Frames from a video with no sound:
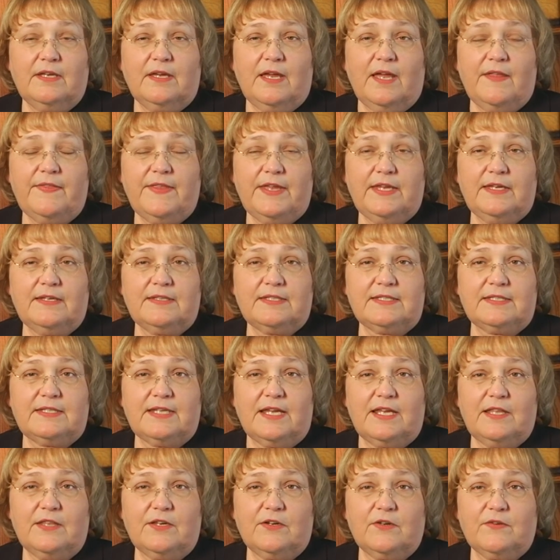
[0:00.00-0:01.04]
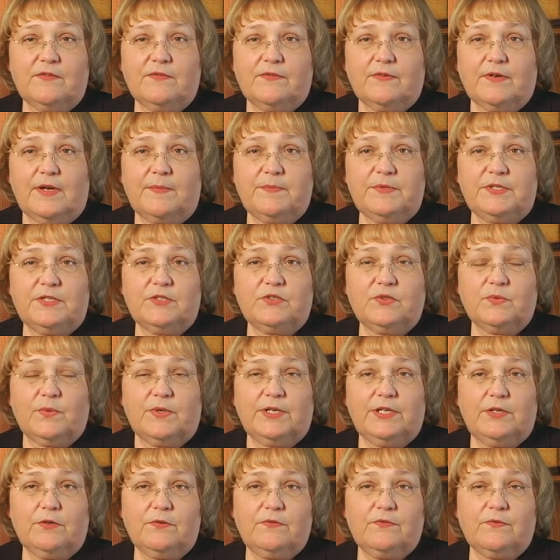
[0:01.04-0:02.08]
and they can stay there for up to
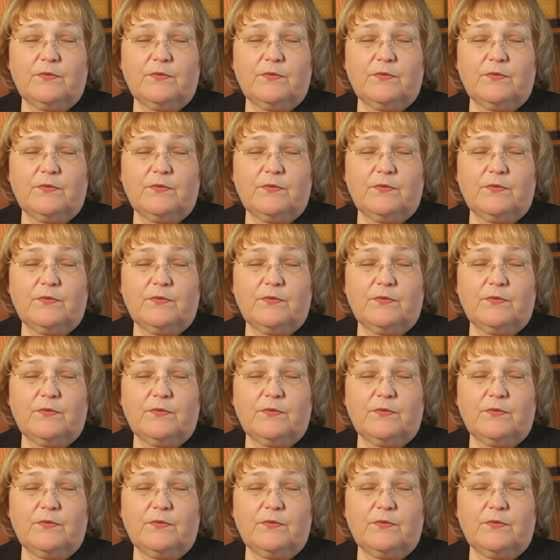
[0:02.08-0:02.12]
20 or